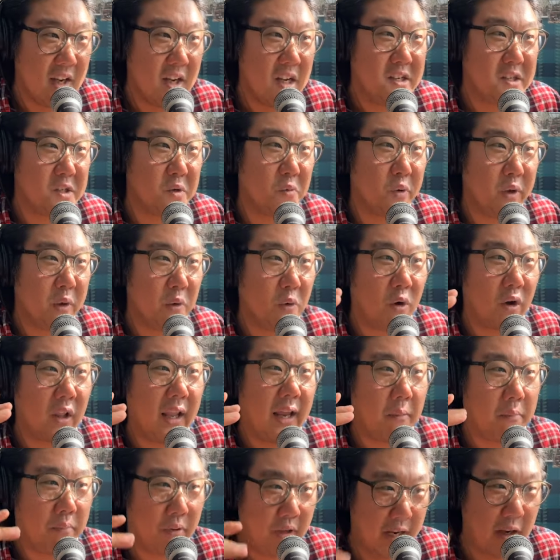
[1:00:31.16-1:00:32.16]
So we were
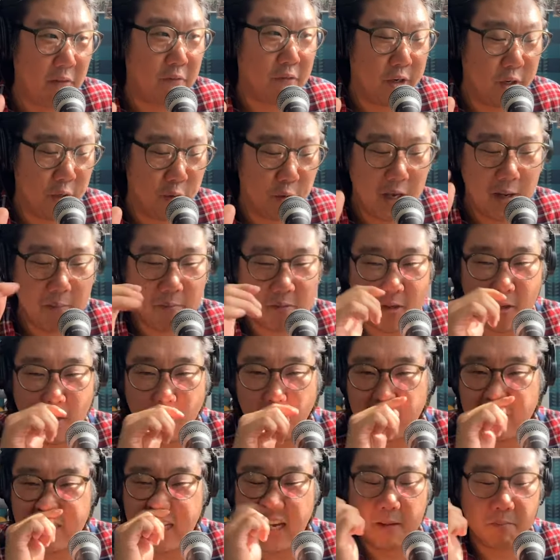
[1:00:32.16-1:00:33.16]
like playing video games
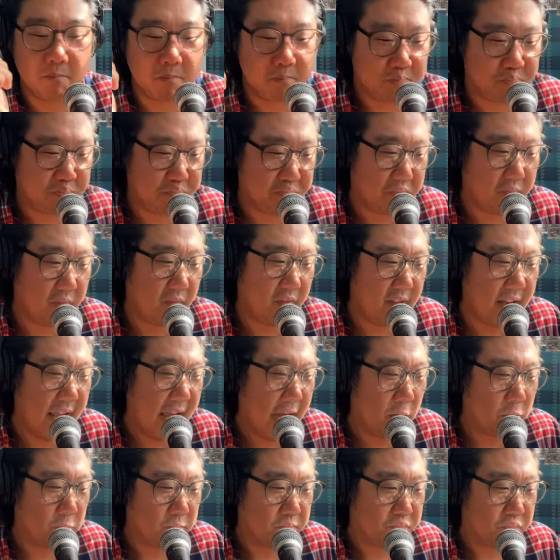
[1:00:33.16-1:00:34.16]
all the time.
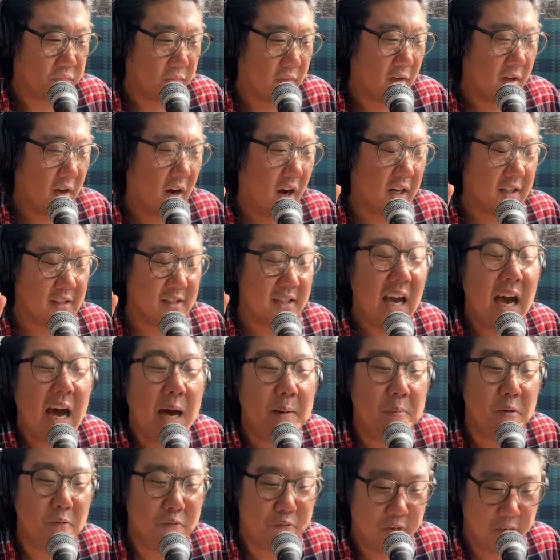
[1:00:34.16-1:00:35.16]
Now, on
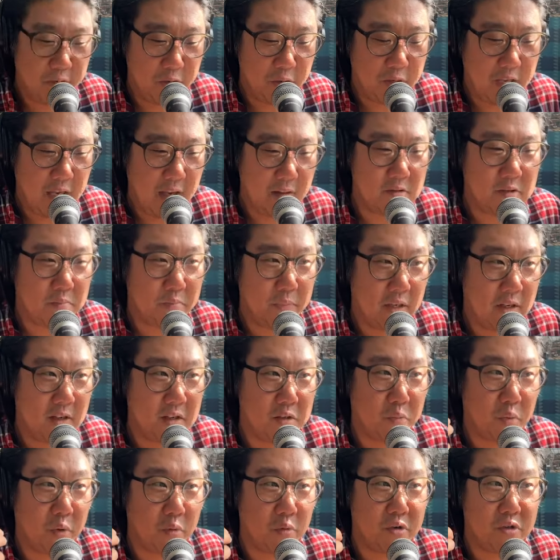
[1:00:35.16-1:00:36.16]
top of video games,
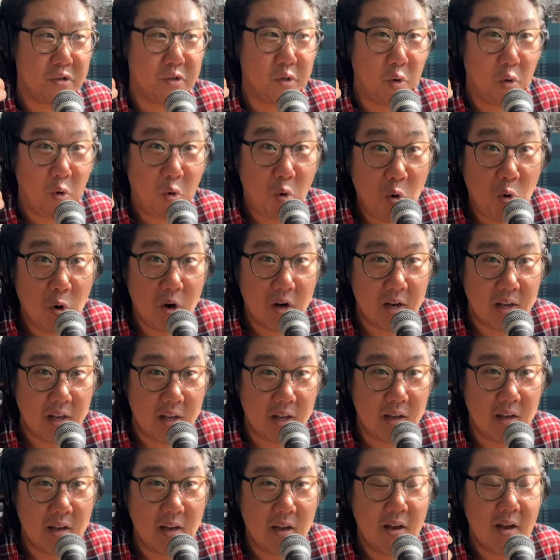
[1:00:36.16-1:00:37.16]
because we were so
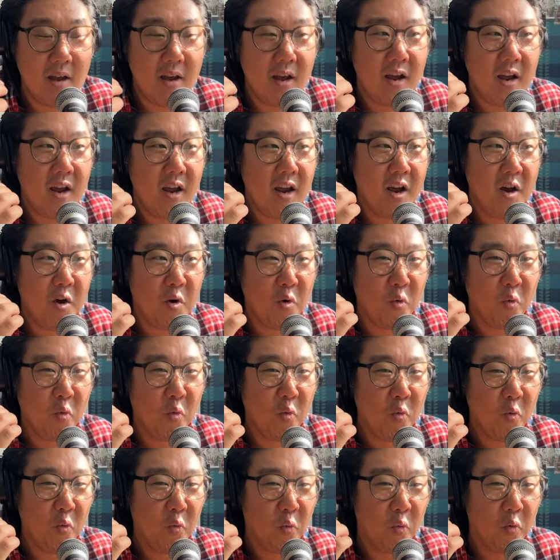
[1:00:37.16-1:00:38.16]
horny,
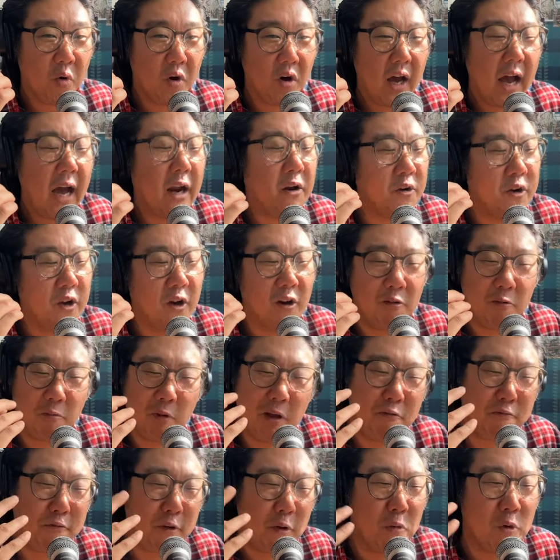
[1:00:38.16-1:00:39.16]
I don't know
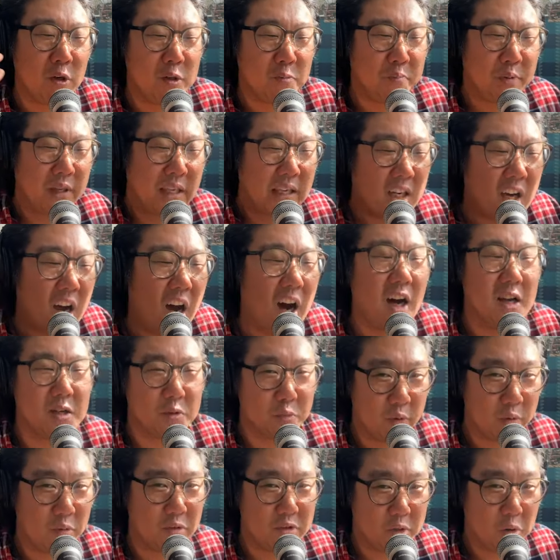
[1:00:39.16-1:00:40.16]
if it was because
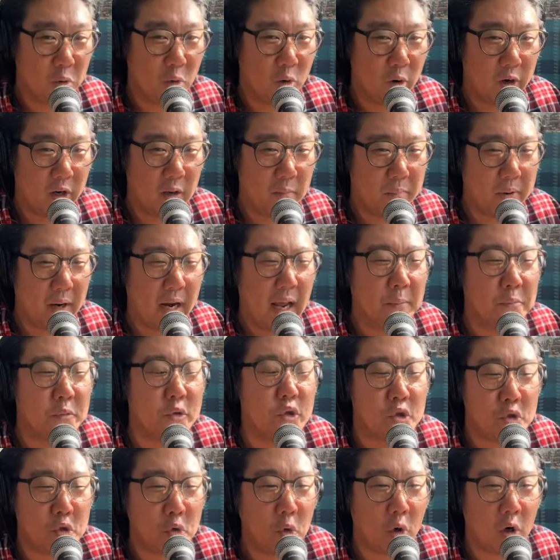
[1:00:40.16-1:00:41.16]
we were so horny, but I'm
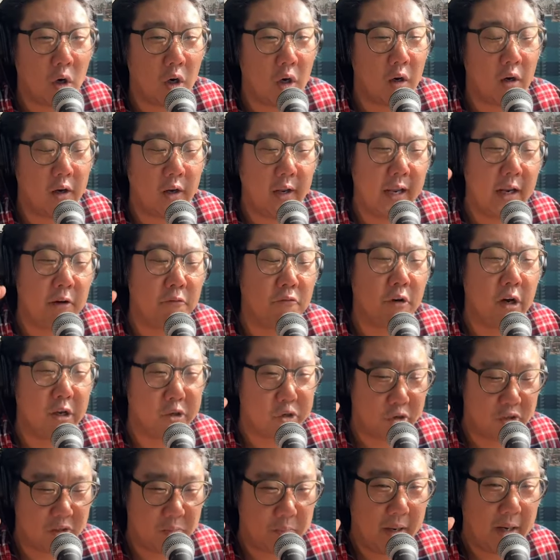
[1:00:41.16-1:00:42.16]
sure in
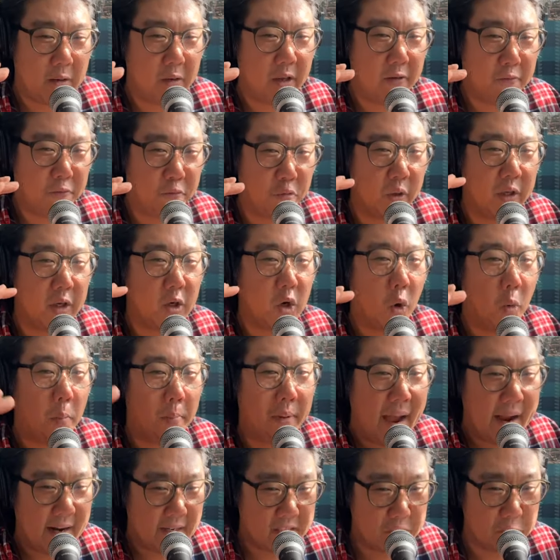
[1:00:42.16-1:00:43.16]
retrospect, if we go
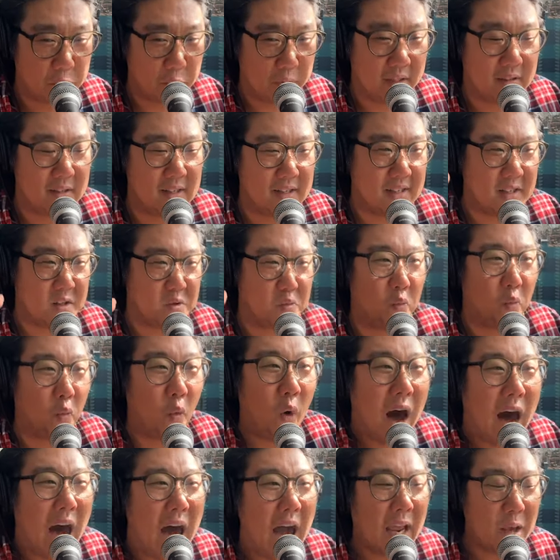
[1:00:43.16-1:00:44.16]
back to it, this is
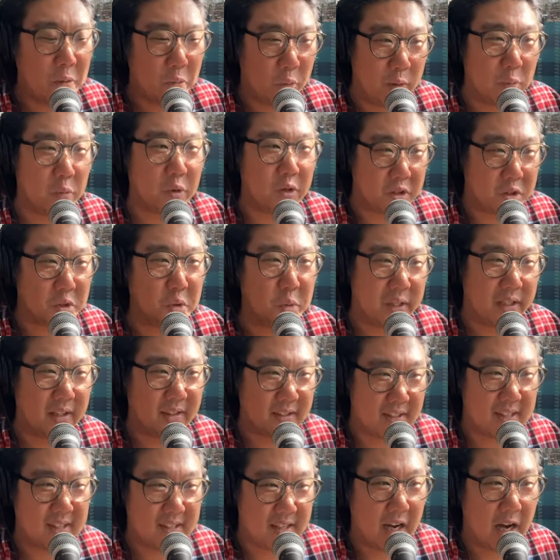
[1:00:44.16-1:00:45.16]
why we were doing
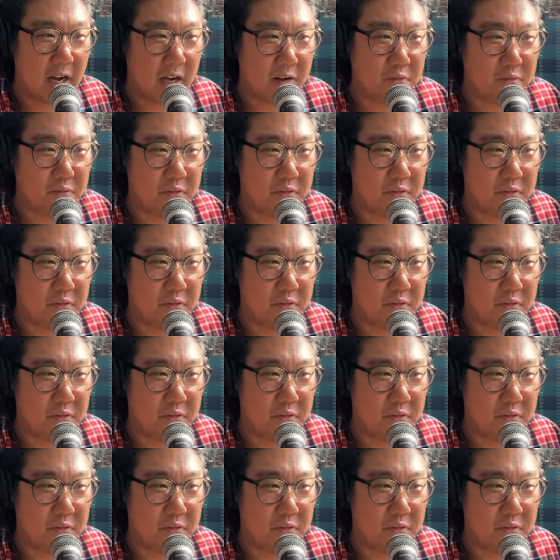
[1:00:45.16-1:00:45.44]
the stuff.